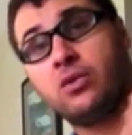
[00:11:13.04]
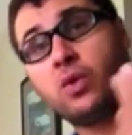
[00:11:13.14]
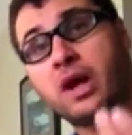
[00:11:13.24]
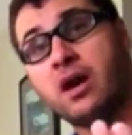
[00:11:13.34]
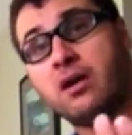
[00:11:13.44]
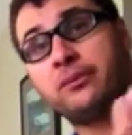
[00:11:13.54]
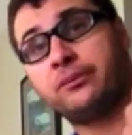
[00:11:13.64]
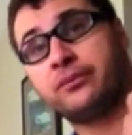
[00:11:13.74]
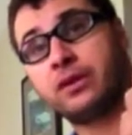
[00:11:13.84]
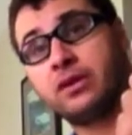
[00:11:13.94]

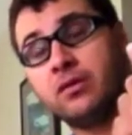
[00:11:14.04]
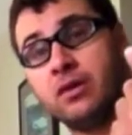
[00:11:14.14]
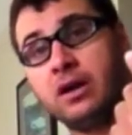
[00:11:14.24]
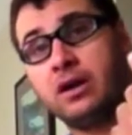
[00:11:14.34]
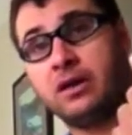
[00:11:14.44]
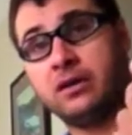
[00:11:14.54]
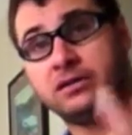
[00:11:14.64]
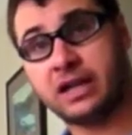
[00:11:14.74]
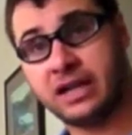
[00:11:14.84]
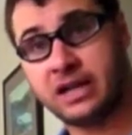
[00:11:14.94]
Well,
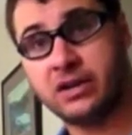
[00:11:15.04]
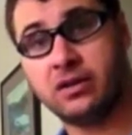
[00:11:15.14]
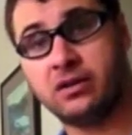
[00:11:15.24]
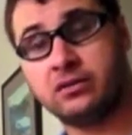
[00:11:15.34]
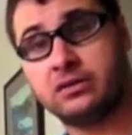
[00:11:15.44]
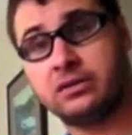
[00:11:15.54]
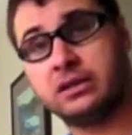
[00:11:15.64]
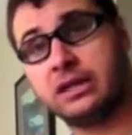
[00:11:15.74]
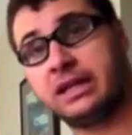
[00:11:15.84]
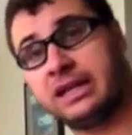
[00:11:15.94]
Tylenol
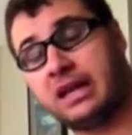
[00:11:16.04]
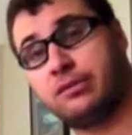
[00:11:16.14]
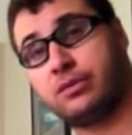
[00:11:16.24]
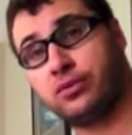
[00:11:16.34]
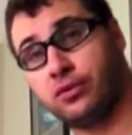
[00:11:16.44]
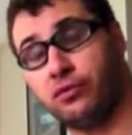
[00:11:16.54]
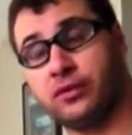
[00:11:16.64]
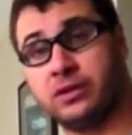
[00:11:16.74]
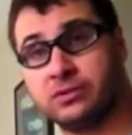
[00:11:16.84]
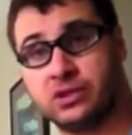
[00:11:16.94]
and
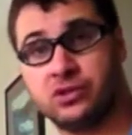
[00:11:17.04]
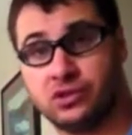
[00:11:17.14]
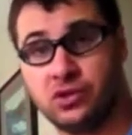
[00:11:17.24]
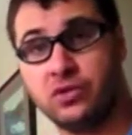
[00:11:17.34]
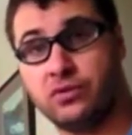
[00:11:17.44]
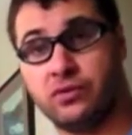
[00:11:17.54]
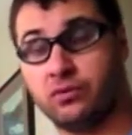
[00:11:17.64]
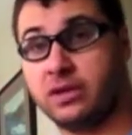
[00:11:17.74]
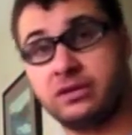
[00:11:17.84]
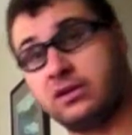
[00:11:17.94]
ibuprofen, which is 2 of the
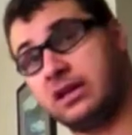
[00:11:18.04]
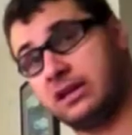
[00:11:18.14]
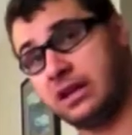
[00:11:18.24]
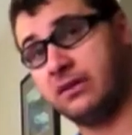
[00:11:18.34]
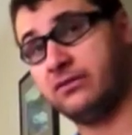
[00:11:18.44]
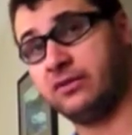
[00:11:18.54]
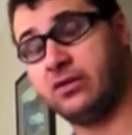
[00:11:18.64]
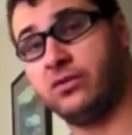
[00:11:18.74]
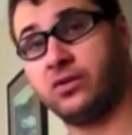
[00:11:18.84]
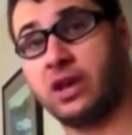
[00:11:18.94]
ones that you can have
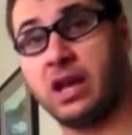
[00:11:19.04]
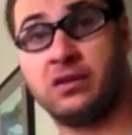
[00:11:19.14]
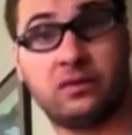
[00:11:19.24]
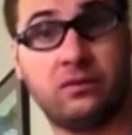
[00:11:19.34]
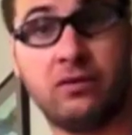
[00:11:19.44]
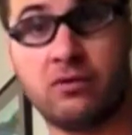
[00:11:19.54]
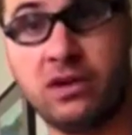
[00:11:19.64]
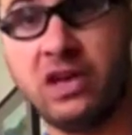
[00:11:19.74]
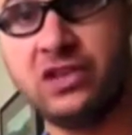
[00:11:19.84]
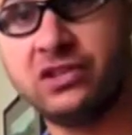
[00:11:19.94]
over the counter
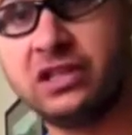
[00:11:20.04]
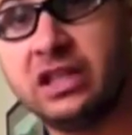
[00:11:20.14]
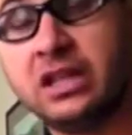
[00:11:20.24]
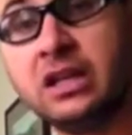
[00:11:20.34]
very easily,